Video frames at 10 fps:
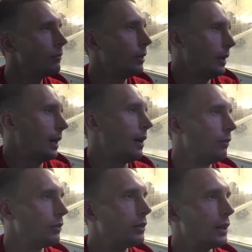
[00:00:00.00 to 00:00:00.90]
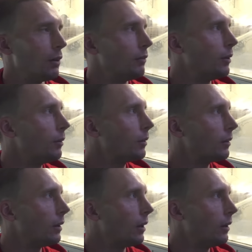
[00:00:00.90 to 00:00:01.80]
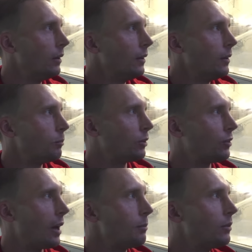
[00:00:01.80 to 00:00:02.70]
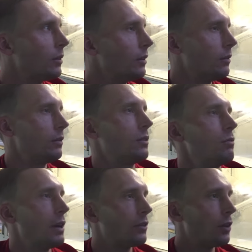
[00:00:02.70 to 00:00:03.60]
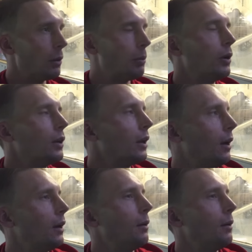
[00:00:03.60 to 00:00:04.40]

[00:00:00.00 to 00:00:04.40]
Well, yeah, obviously you haven't got much time to rescue a point.